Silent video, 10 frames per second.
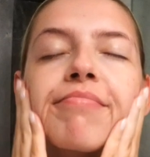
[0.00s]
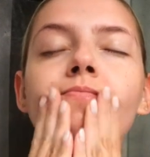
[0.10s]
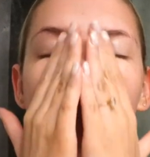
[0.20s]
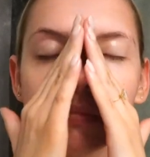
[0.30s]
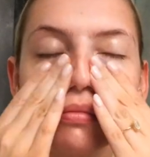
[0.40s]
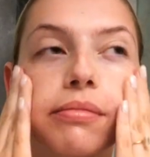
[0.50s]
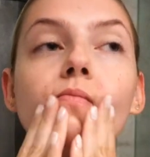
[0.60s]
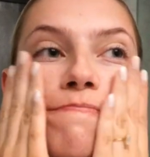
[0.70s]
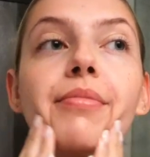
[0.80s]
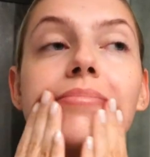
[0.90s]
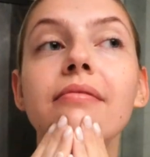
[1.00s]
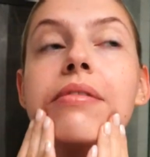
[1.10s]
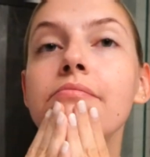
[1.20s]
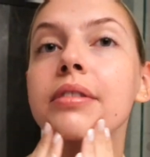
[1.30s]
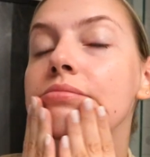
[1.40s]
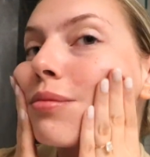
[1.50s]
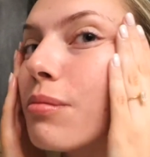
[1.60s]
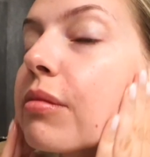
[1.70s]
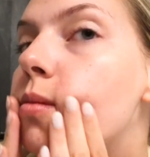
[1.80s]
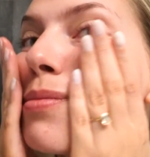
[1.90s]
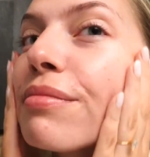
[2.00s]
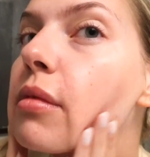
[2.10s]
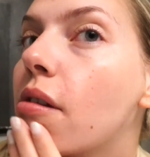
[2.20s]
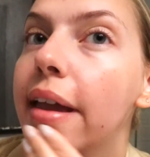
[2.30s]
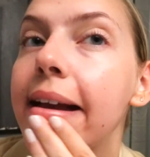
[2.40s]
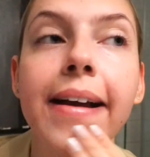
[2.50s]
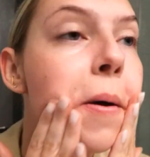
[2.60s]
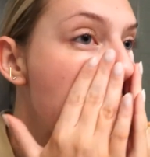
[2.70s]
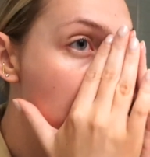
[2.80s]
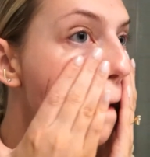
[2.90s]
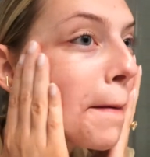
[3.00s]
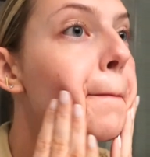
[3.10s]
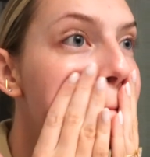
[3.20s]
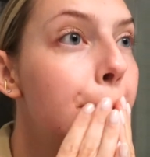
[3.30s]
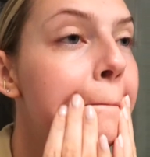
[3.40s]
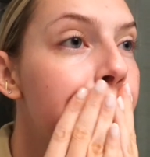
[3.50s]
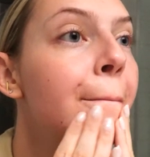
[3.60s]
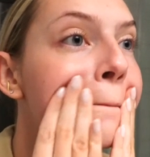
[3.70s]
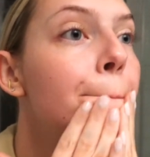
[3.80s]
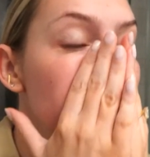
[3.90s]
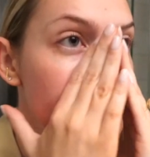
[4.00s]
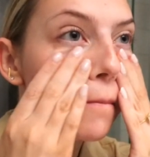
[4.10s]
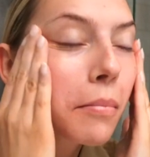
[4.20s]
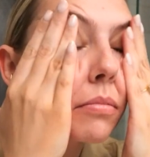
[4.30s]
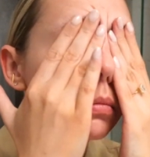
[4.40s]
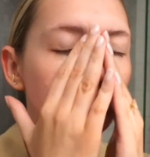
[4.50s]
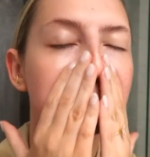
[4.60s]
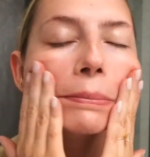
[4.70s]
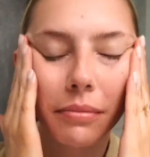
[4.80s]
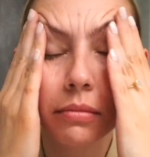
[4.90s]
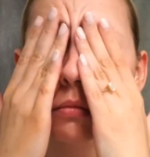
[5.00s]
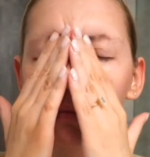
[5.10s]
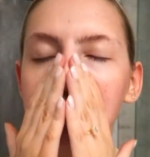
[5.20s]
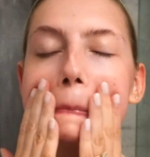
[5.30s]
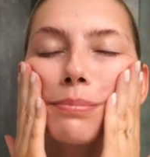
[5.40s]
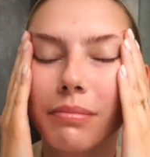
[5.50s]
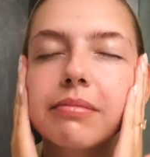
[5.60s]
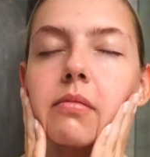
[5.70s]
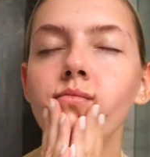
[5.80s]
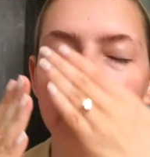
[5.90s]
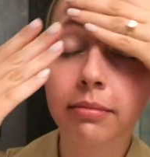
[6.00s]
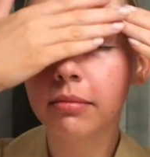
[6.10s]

following products, is one of my favorites. I have definitely more dry,